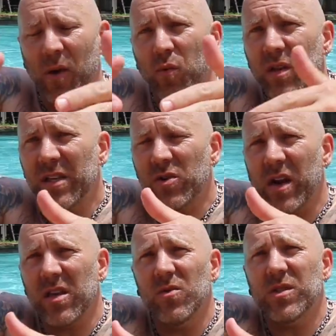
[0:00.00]
I really
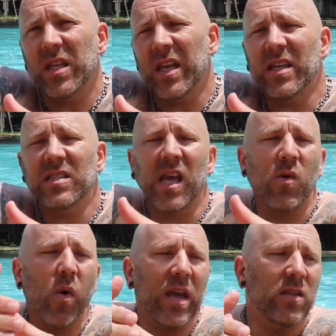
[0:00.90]
try to use it as
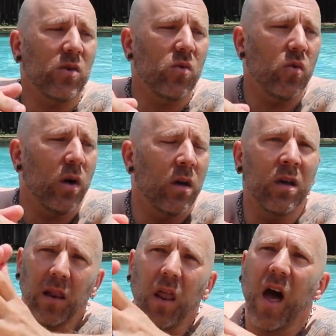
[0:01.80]
a way to
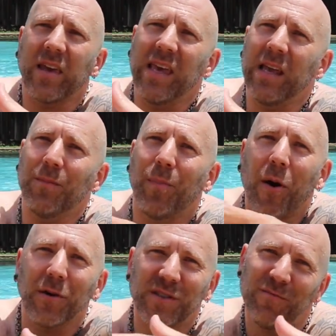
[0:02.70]
lock in
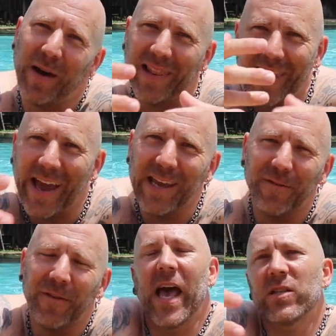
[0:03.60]
parts of my
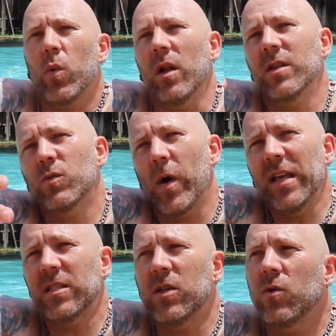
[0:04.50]
life, as well as
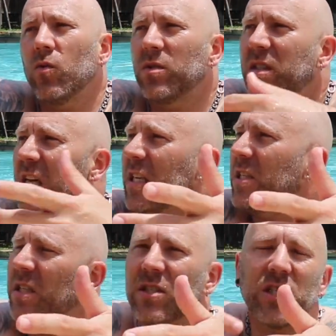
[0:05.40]
ways to
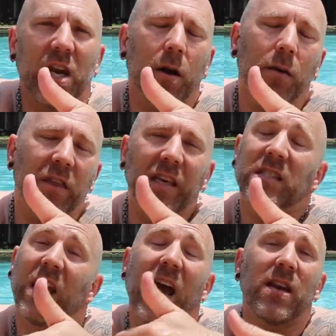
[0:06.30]
teach and share
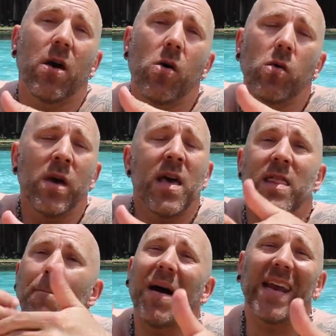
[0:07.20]
things that I know
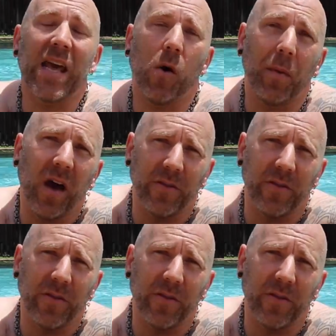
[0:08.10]
that might help